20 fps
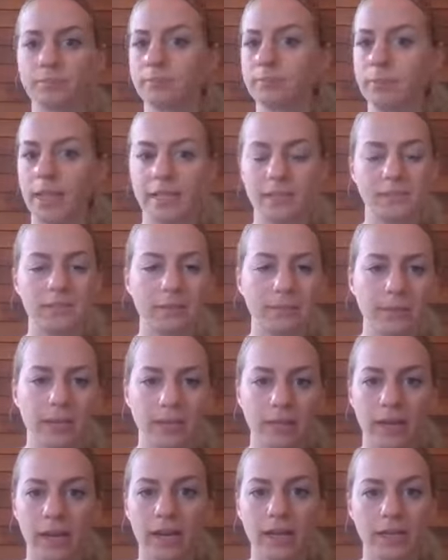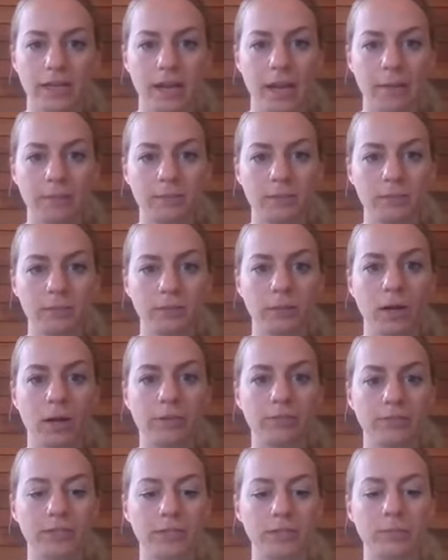that's something that I can absolutely
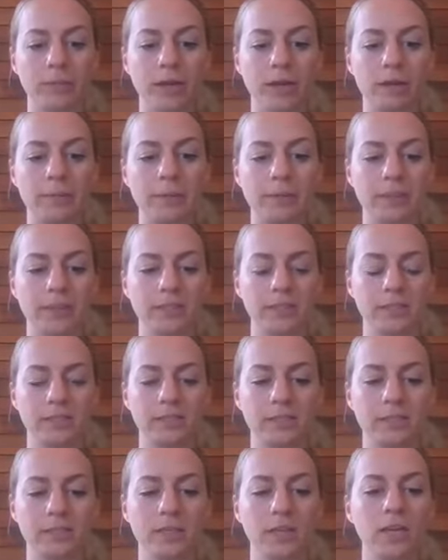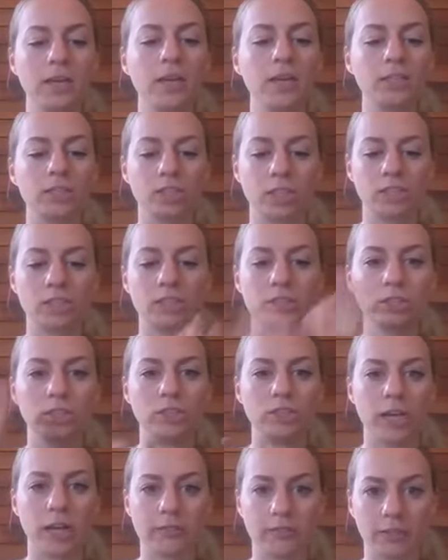offer as well, but this is just
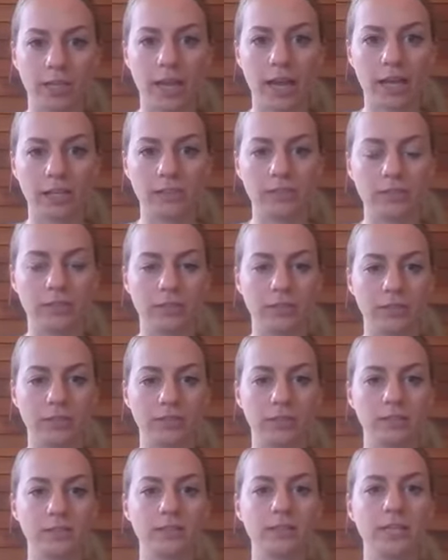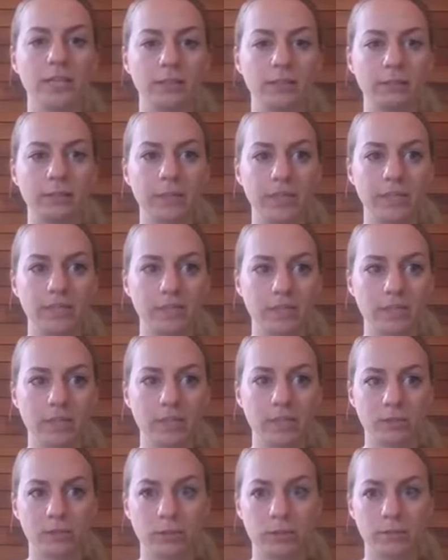generalized. So this doesn't take the place of
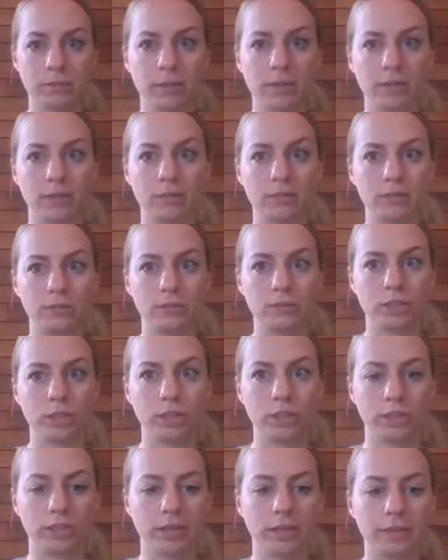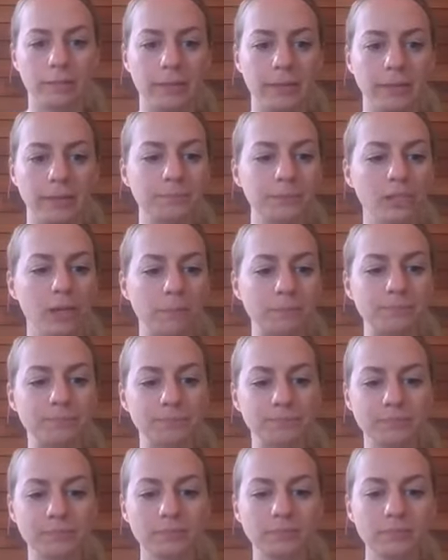any sort of medical nutrition therapy. So
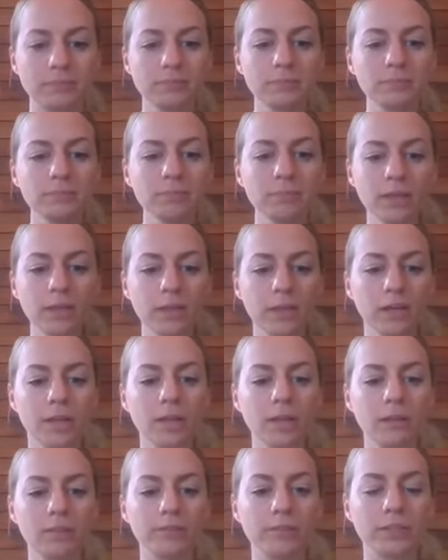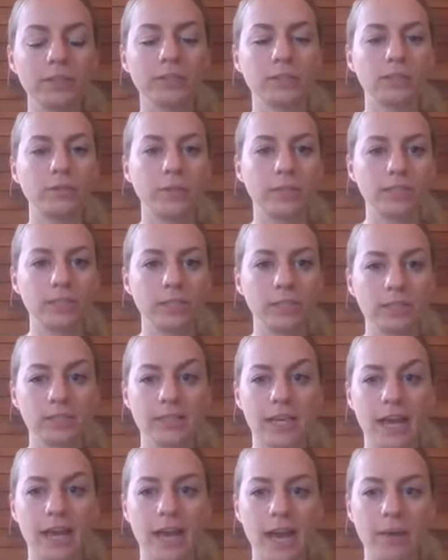first question of the
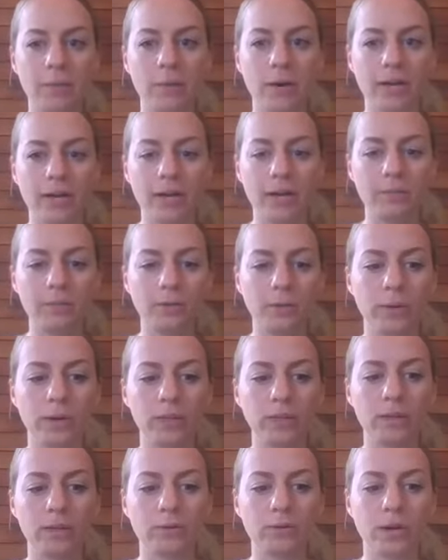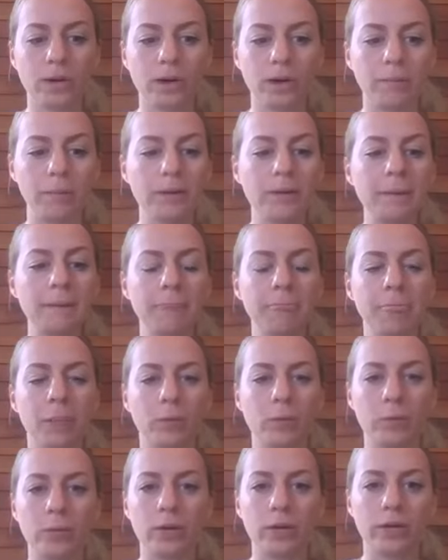day, I want help going low carb,
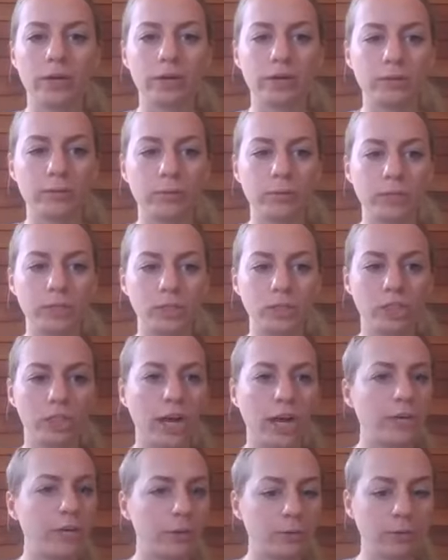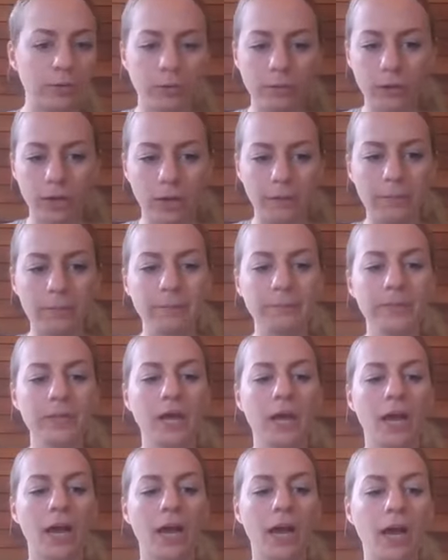or should I go low carb?
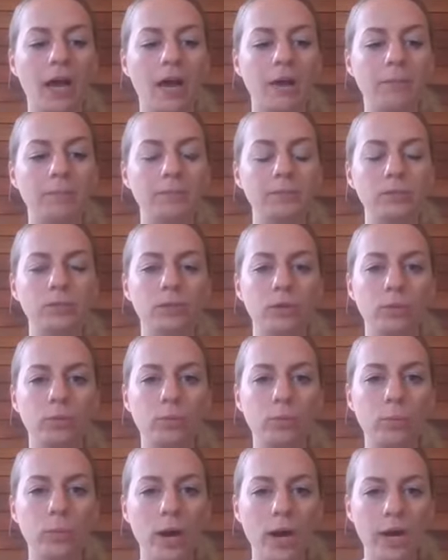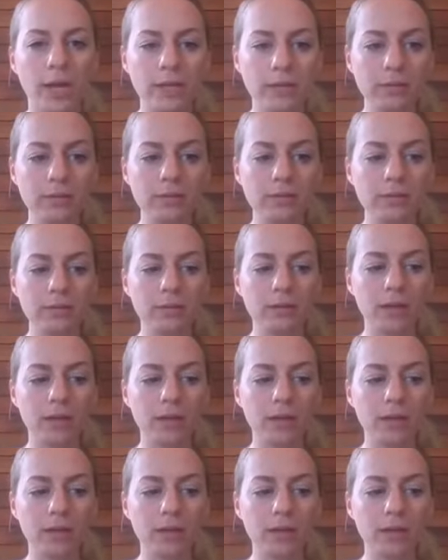So one